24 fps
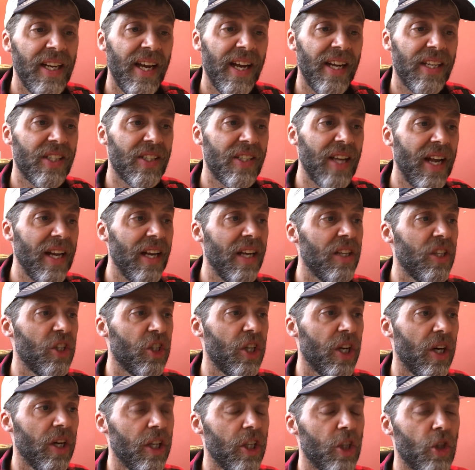Excited to
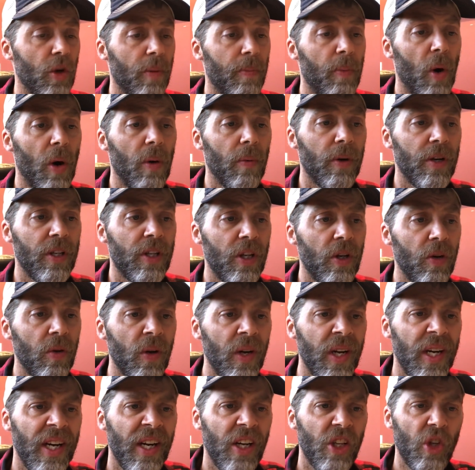share this report with you.